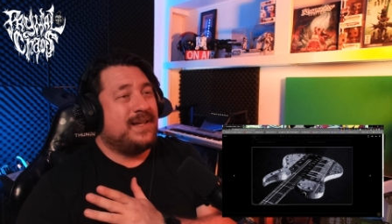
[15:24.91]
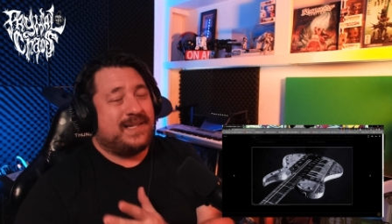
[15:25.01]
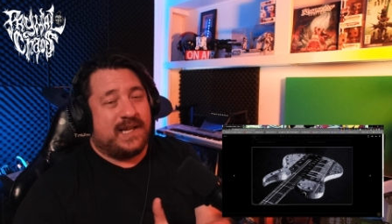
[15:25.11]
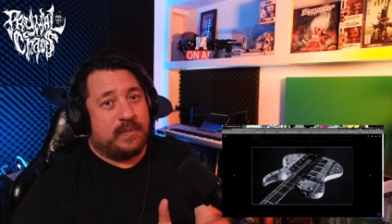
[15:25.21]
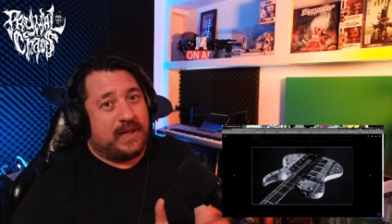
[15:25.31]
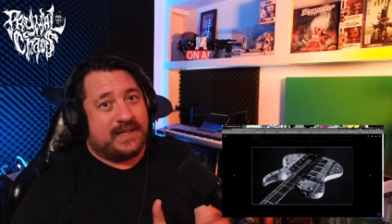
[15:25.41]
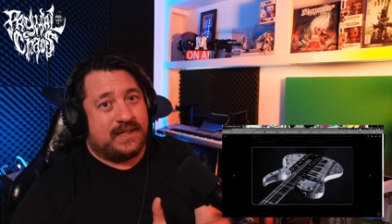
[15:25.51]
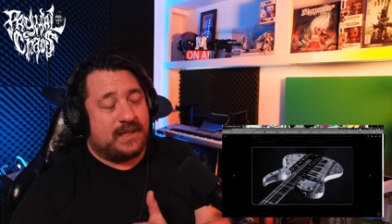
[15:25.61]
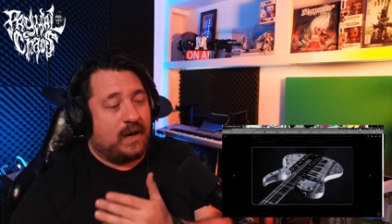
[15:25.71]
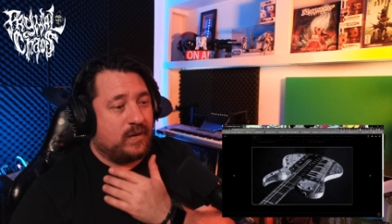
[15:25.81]
Singer plays
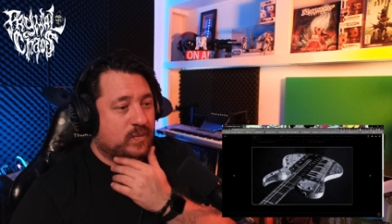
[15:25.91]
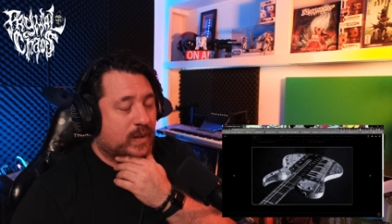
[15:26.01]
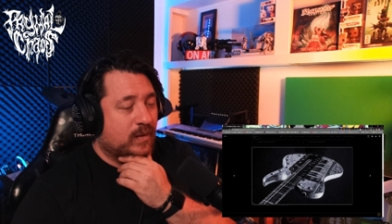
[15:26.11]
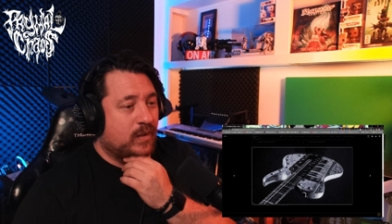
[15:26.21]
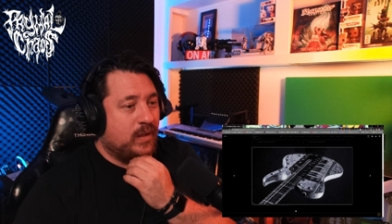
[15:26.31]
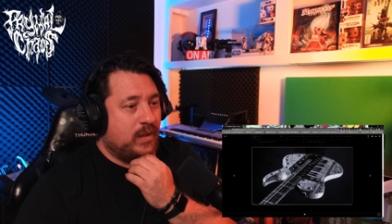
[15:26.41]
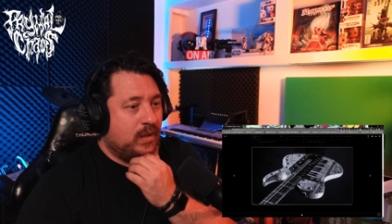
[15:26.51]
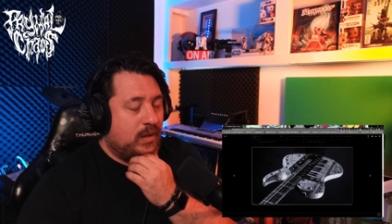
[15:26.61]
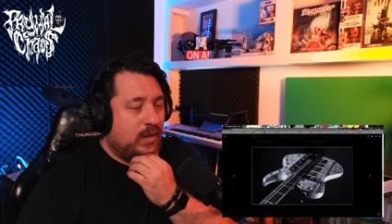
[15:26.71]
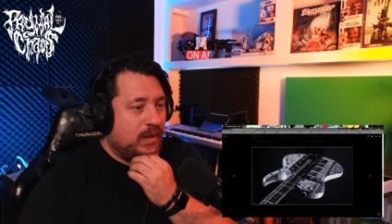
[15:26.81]
guitar as well.
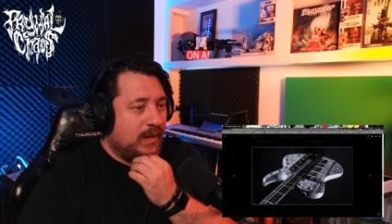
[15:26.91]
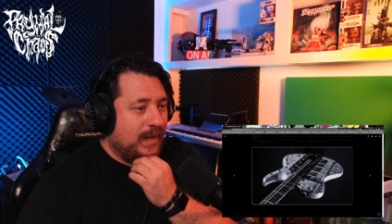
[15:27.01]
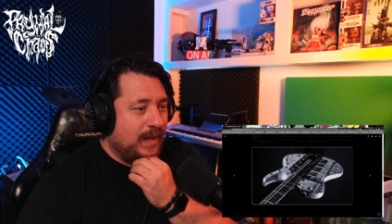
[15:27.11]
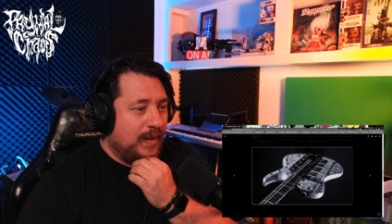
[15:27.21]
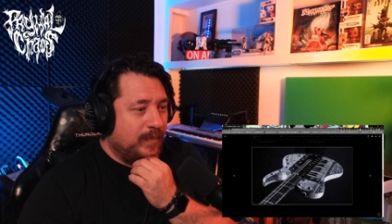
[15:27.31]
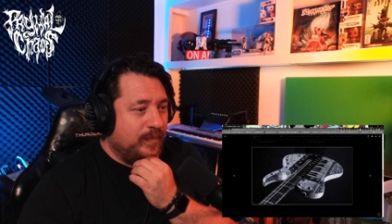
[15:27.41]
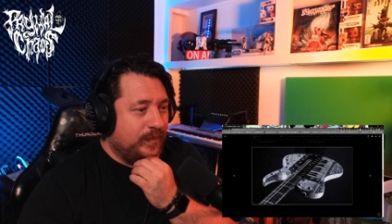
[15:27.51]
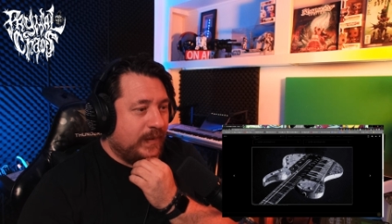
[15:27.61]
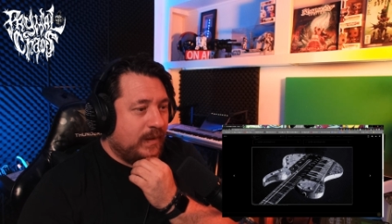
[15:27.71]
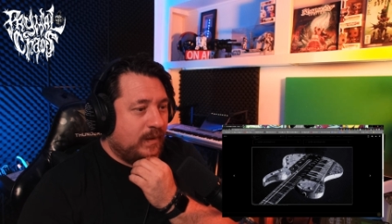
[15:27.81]
Um,